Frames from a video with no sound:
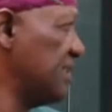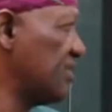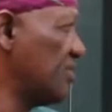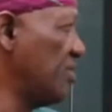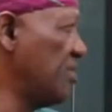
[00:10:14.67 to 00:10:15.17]

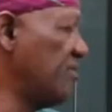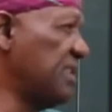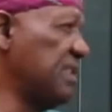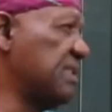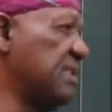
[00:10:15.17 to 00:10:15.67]
So
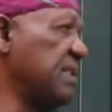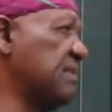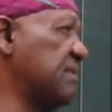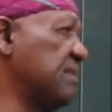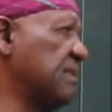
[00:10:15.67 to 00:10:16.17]
even a
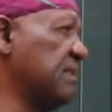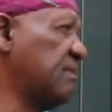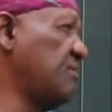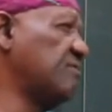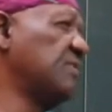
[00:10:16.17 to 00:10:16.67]
state
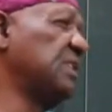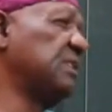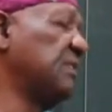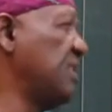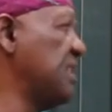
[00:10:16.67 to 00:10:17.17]
government
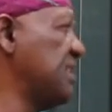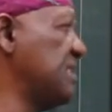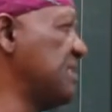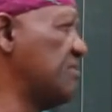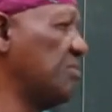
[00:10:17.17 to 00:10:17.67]
is
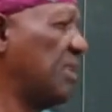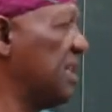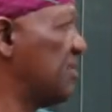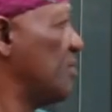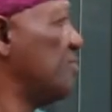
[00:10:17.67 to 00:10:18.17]
ready to
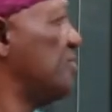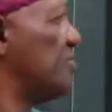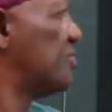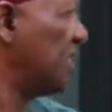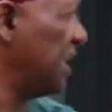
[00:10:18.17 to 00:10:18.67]
get some
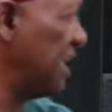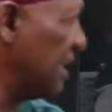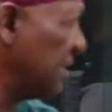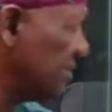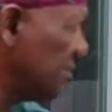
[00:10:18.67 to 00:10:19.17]
youth together
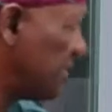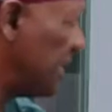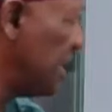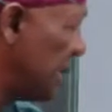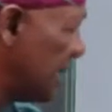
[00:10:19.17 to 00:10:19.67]
to
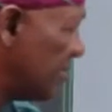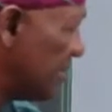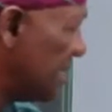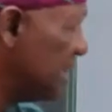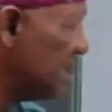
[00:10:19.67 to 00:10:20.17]
train them,
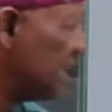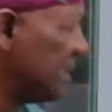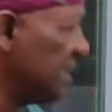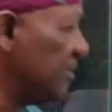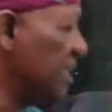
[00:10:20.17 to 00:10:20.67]

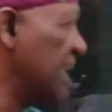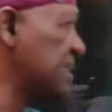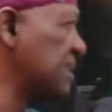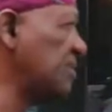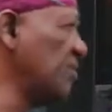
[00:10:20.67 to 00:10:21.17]
and then we
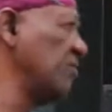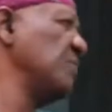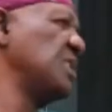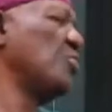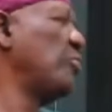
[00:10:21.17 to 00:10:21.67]
ask state
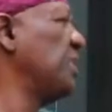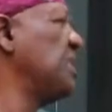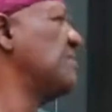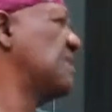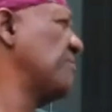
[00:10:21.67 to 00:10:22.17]
government to pay
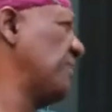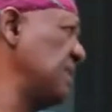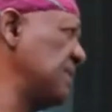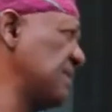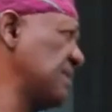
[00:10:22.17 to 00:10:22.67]
them
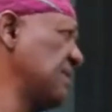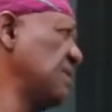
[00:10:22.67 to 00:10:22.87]
stipends